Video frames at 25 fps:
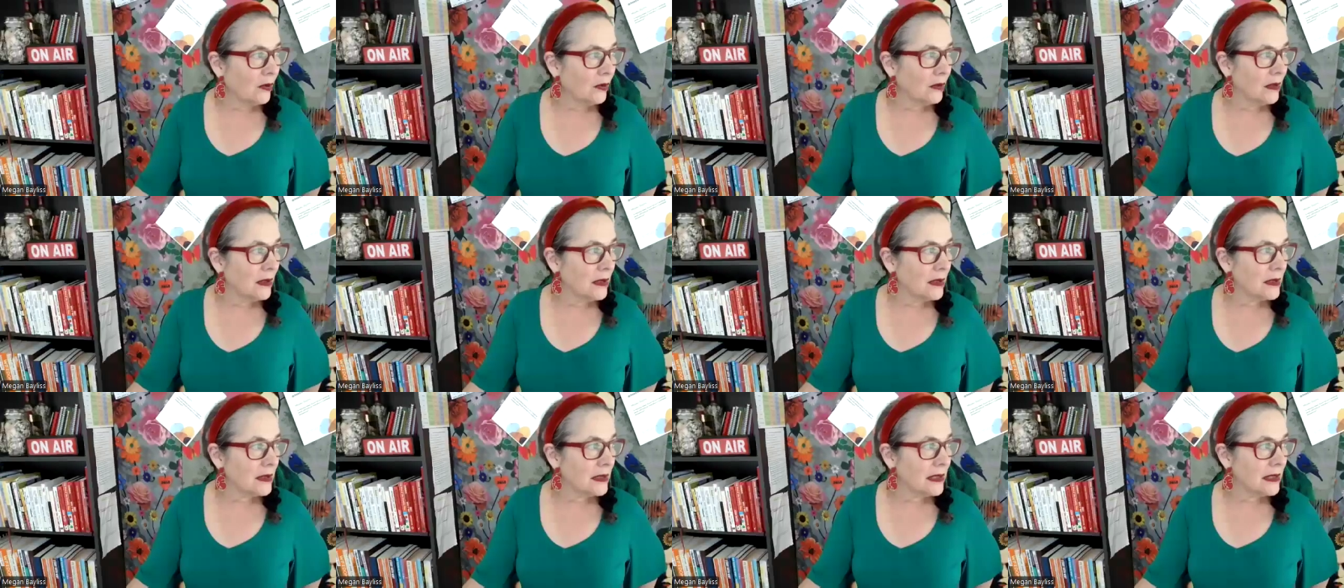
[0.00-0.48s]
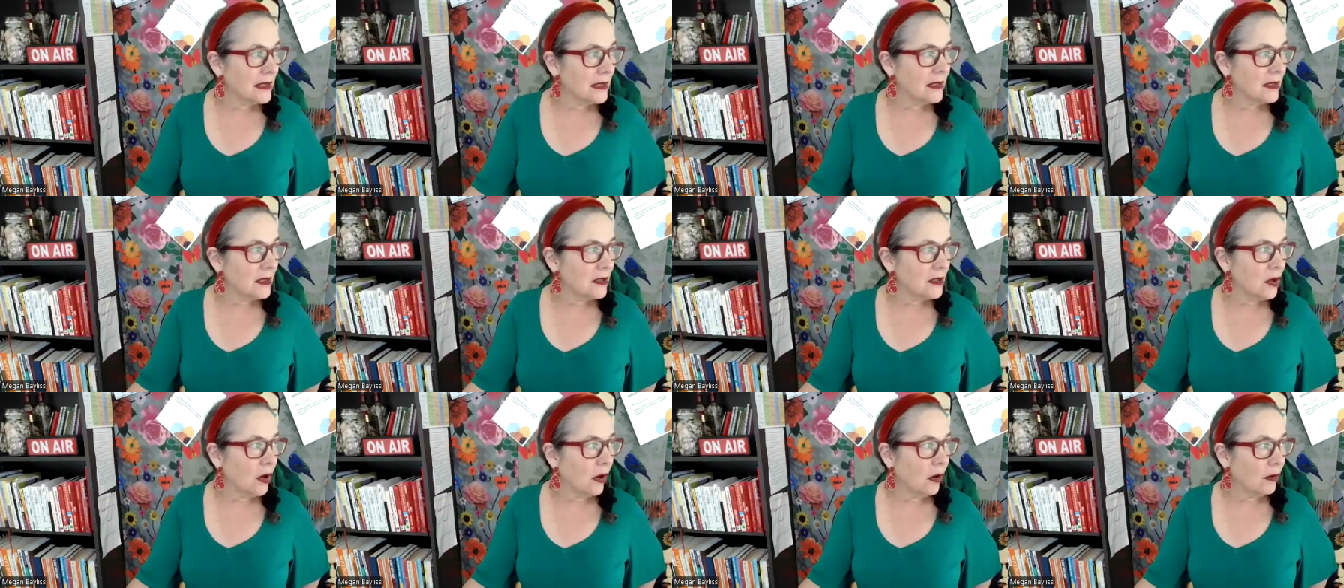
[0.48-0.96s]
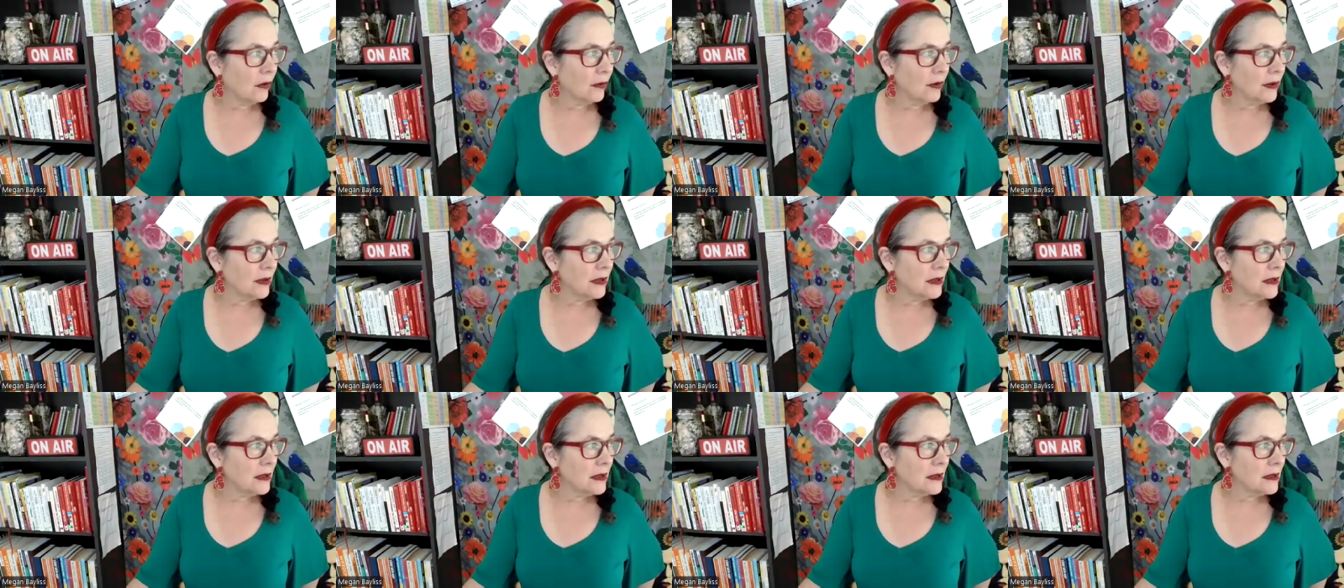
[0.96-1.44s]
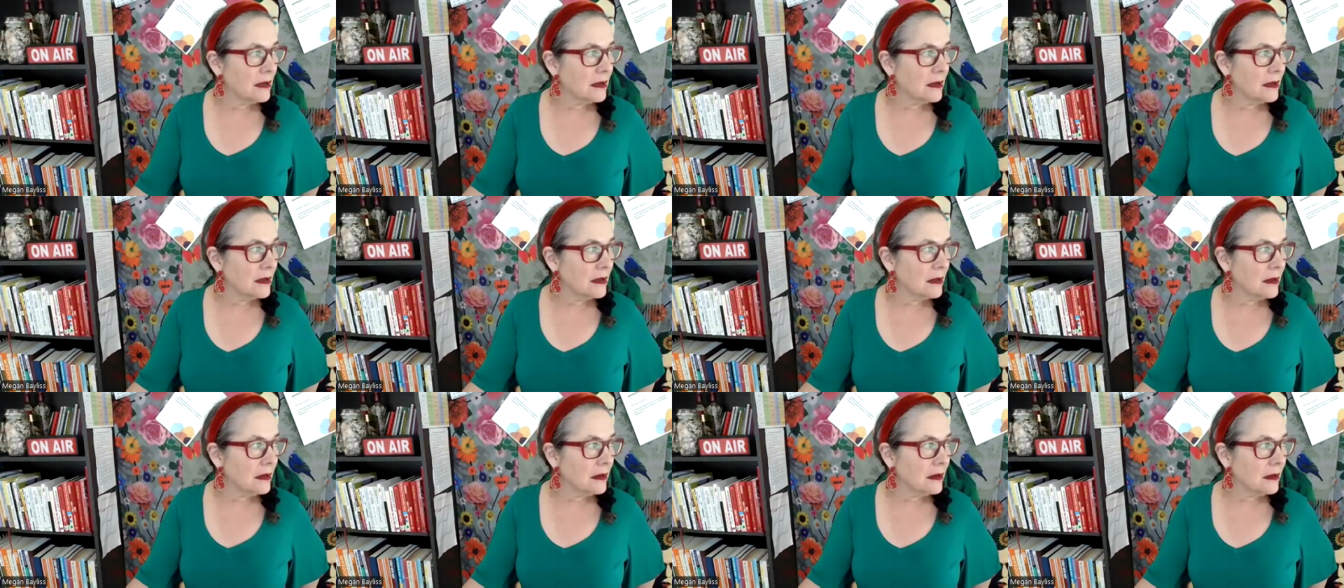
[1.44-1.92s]
goodness, is it
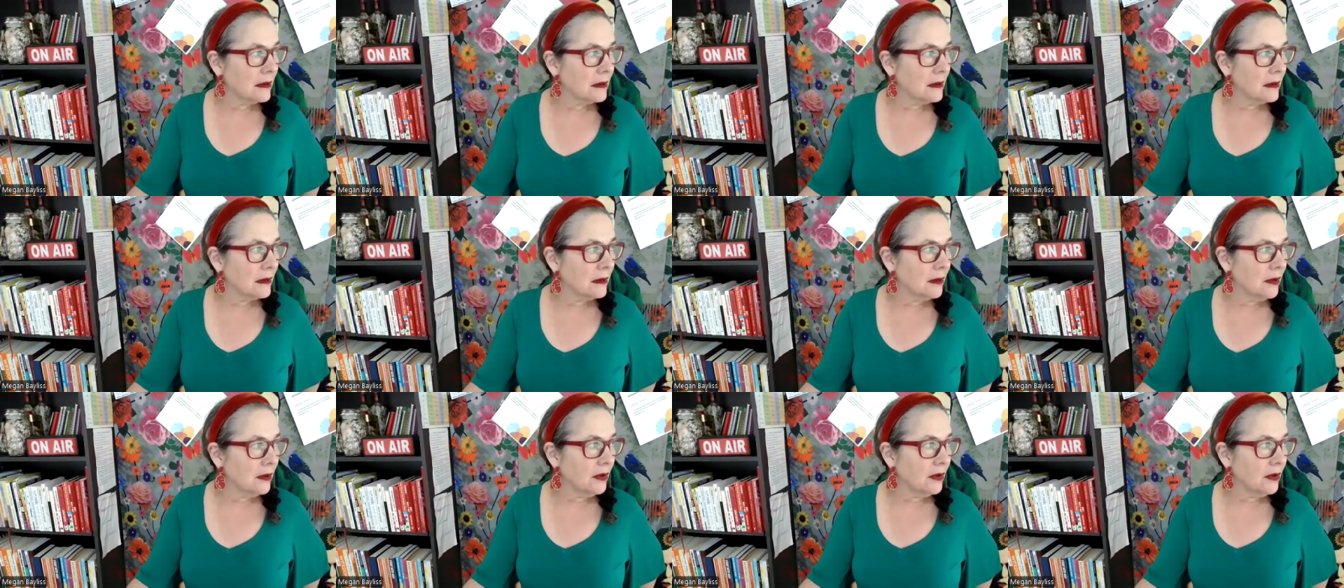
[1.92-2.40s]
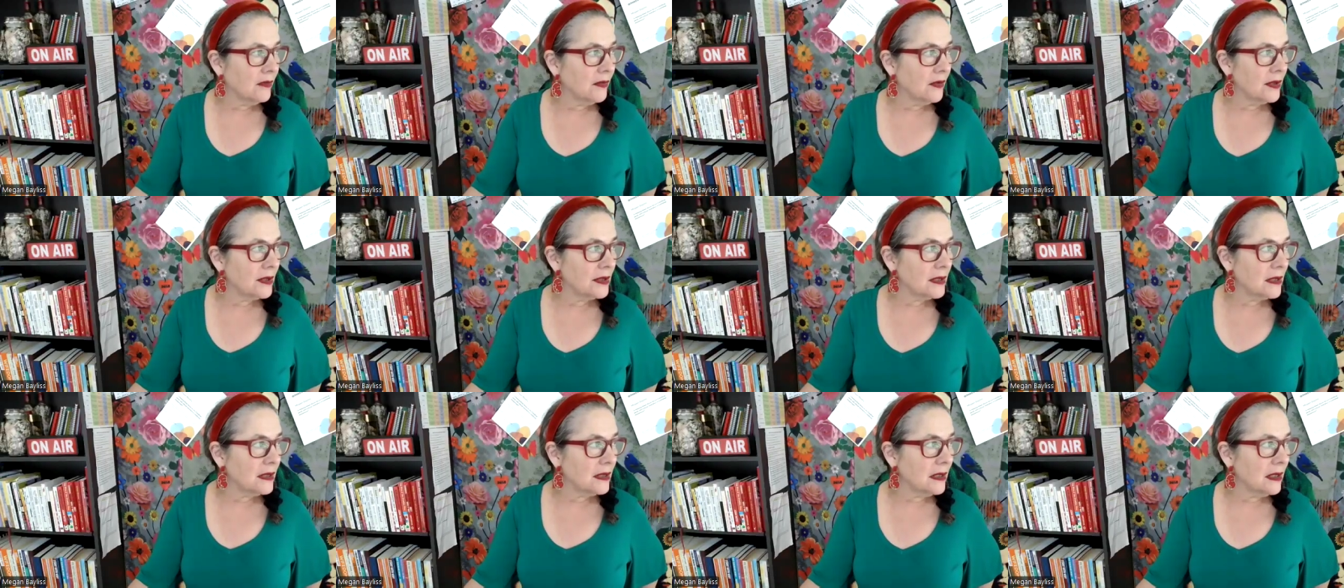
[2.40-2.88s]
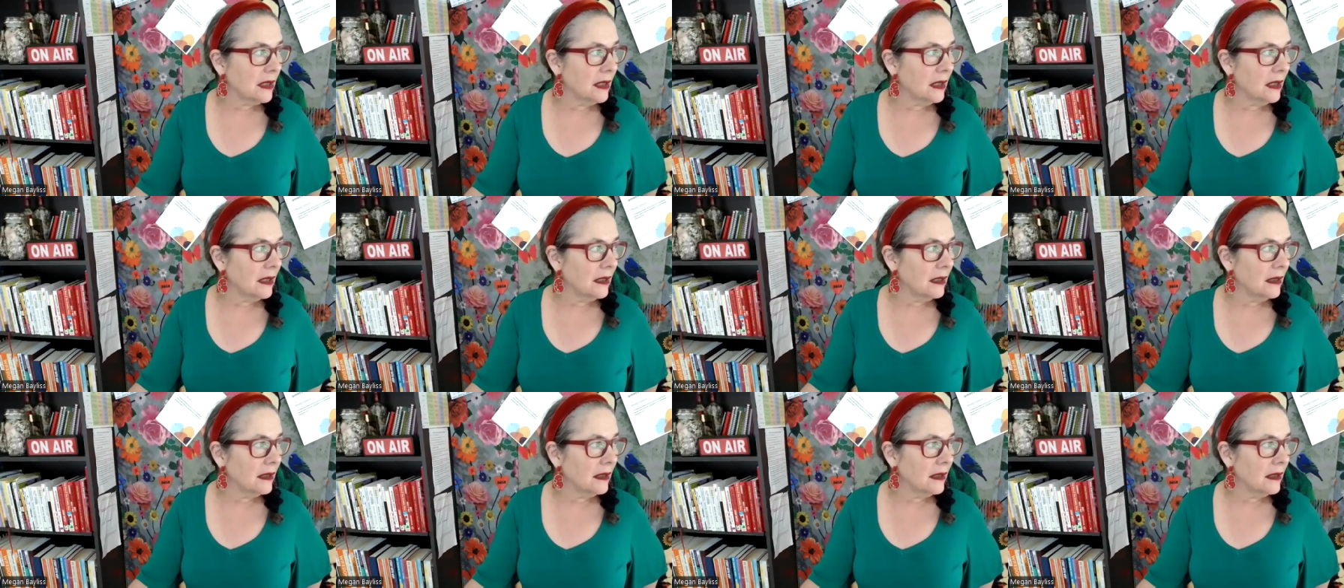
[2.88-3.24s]
Torrens University?